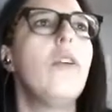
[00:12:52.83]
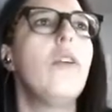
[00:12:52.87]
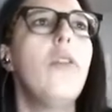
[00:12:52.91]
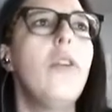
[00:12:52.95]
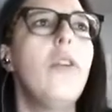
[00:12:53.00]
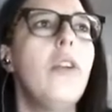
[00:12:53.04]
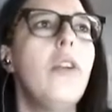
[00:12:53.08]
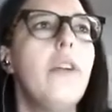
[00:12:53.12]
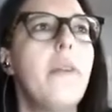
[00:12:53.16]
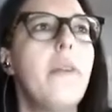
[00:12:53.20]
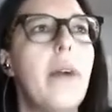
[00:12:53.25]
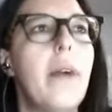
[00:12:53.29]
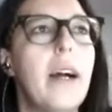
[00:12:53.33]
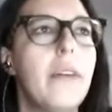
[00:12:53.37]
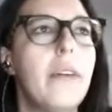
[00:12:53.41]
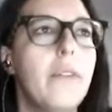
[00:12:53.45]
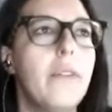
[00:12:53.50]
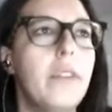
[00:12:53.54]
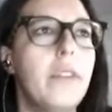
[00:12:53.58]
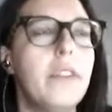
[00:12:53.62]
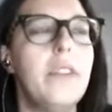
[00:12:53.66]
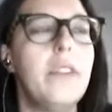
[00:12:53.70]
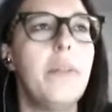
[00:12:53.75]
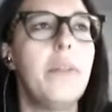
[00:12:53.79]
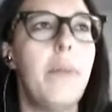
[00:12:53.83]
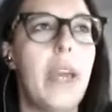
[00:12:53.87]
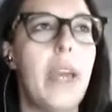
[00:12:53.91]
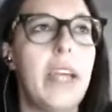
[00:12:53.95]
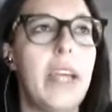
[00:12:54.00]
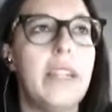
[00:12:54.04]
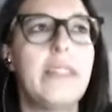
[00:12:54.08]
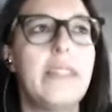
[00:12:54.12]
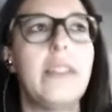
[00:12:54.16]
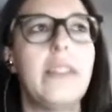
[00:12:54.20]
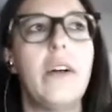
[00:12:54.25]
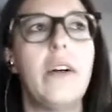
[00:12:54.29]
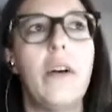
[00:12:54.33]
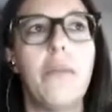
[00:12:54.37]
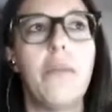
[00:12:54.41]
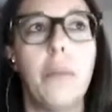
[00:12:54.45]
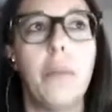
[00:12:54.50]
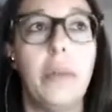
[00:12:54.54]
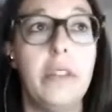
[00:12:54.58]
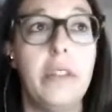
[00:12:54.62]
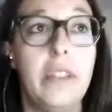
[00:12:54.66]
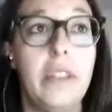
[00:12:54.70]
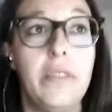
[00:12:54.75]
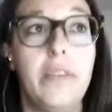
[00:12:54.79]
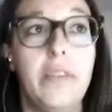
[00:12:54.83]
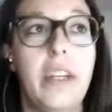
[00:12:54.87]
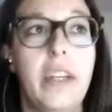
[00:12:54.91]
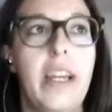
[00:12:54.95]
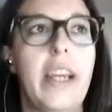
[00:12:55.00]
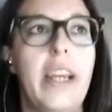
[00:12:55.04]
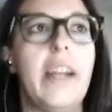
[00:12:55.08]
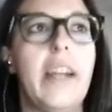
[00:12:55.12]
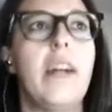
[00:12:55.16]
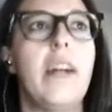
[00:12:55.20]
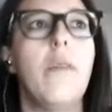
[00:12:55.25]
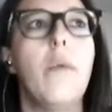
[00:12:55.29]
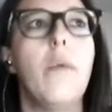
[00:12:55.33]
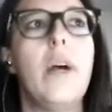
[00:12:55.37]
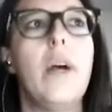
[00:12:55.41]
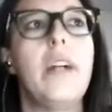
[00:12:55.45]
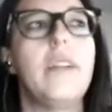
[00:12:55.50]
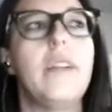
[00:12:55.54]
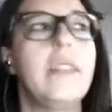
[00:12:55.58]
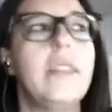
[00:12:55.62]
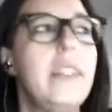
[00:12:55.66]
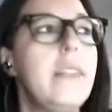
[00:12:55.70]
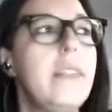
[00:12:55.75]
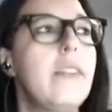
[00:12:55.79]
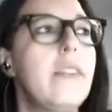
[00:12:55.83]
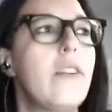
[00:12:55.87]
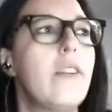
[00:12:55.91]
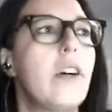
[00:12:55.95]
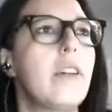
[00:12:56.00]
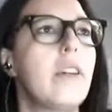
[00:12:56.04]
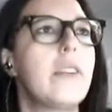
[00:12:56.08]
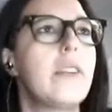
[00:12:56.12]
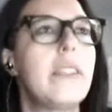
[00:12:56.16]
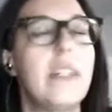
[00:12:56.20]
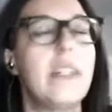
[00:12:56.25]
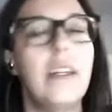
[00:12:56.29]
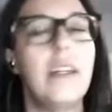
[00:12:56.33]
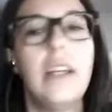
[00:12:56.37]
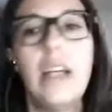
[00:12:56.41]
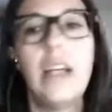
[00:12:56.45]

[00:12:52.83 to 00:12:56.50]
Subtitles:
all around the base of Monte Fenera, where these rocks